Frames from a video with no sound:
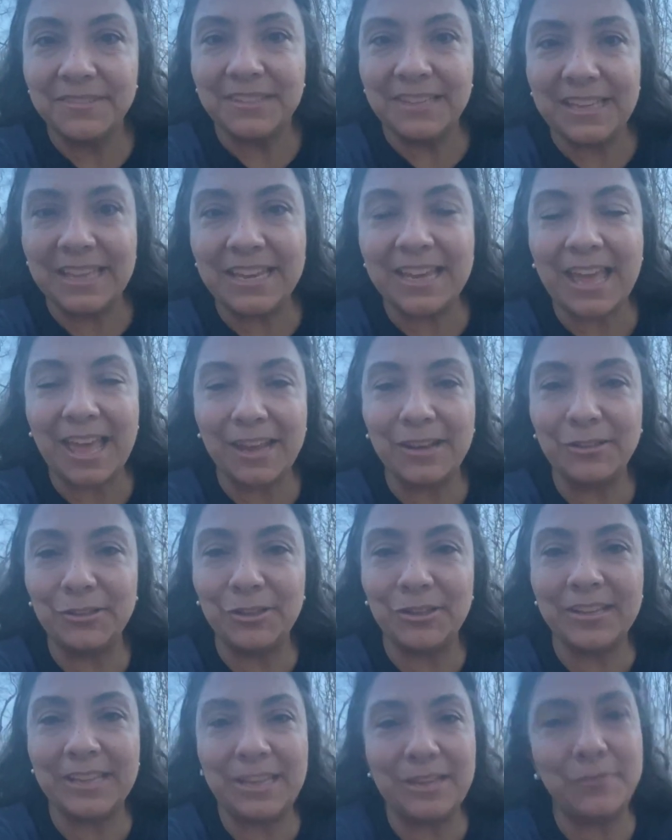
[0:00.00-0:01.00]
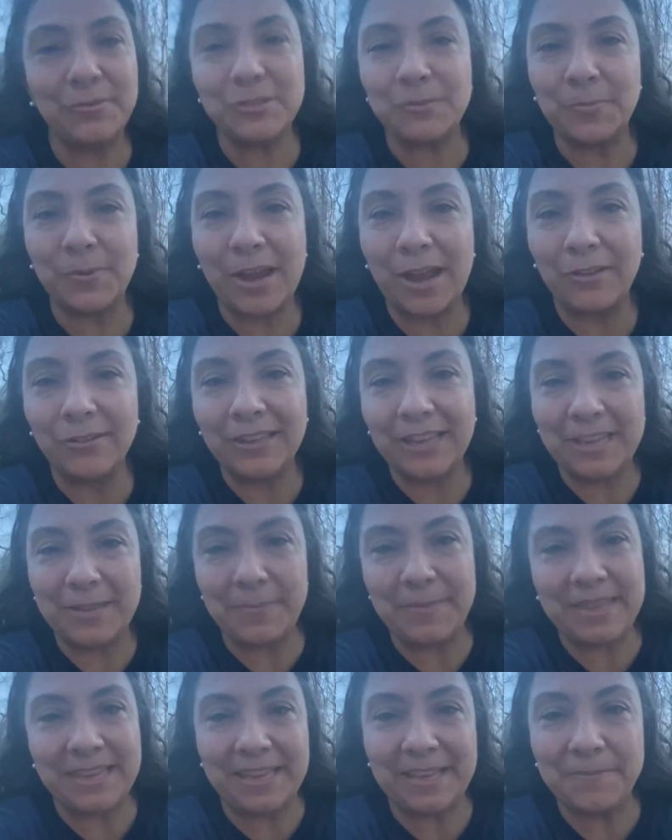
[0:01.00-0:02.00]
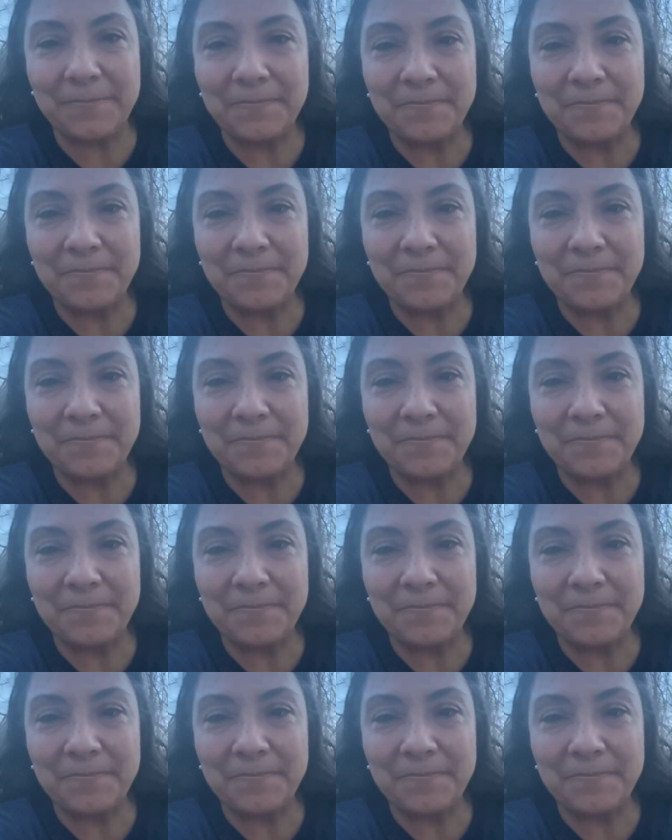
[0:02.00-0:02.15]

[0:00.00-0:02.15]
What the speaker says: He was brown like me.